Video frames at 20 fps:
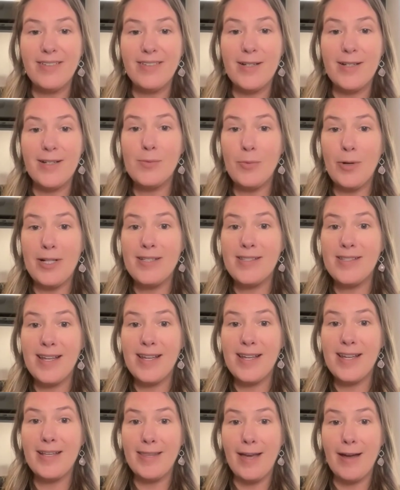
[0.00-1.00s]
Because once
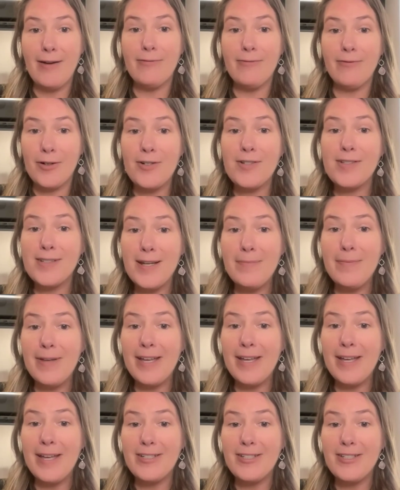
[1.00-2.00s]
they get that first
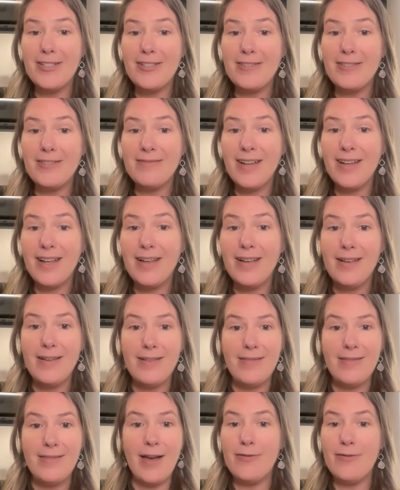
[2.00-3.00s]
image,
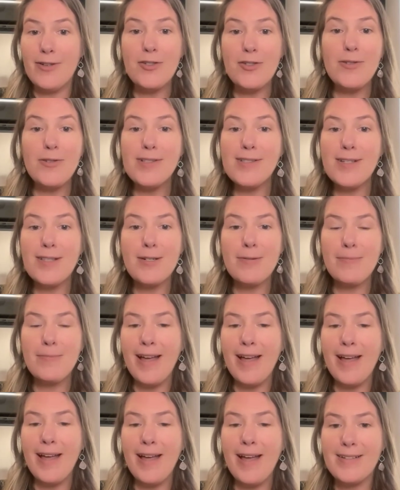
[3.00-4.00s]
that visual is in their
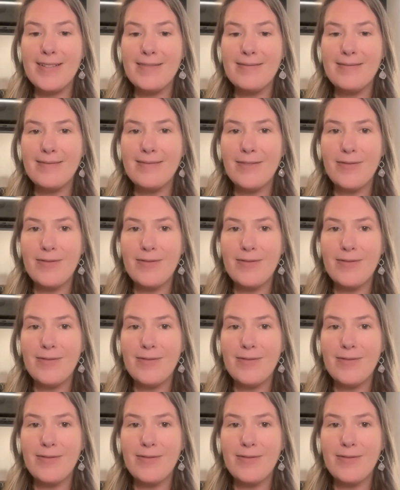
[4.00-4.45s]
minds.